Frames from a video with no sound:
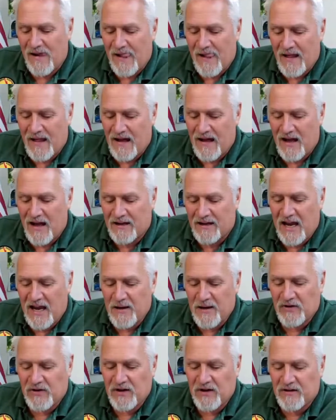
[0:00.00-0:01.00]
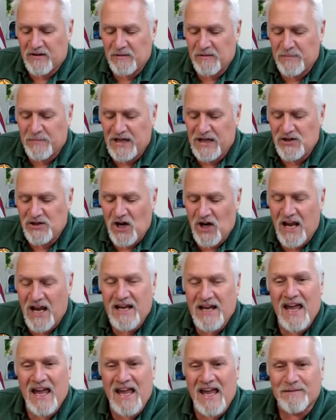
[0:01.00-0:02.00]
Uh,
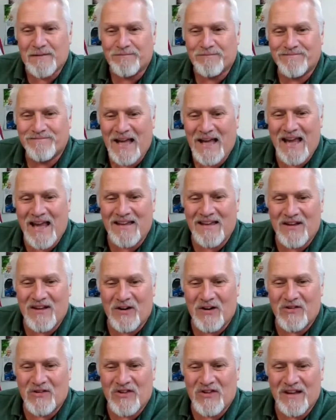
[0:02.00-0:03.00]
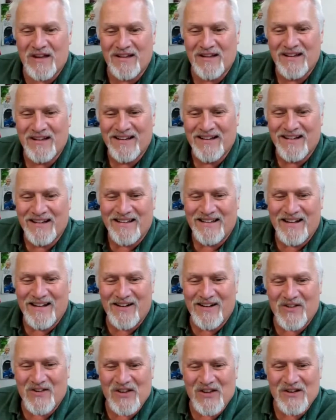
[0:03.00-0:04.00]
KM6BJK, hey, there's a
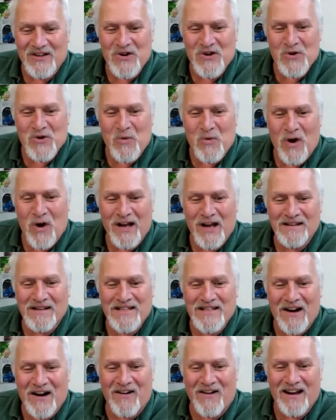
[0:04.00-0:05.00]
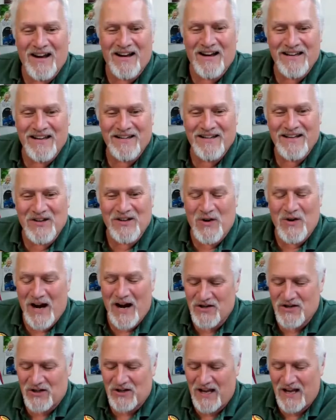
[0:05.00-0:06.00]
there's a new one. Derek,
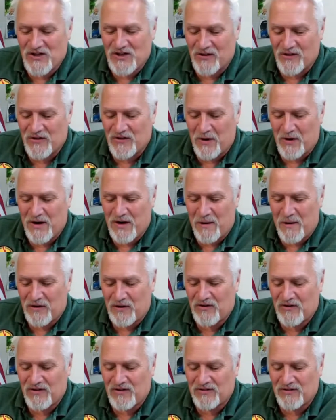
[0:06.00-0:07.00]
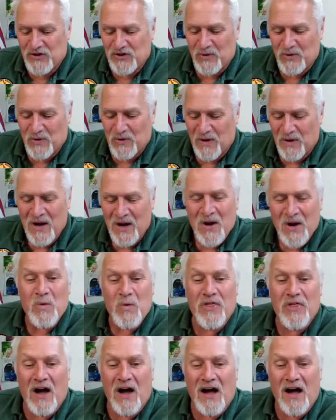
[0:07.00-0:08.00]
congratulations, you were number two
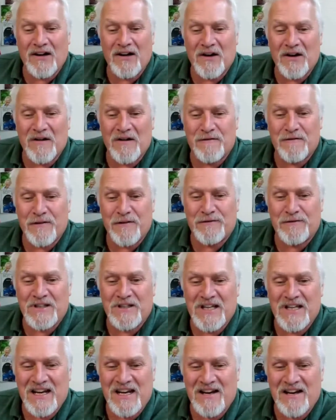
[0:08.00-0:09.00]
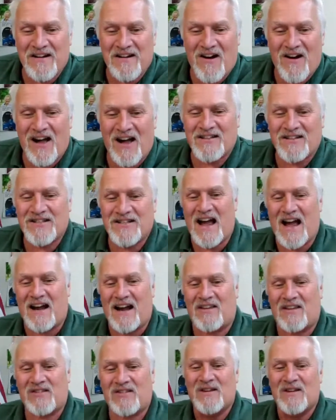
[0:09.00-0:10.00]
with 115
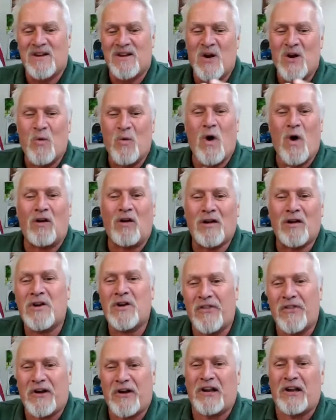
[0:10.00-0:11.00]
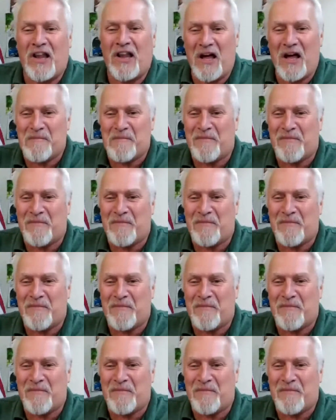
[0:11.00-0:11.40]
contacts. Welcome to the club.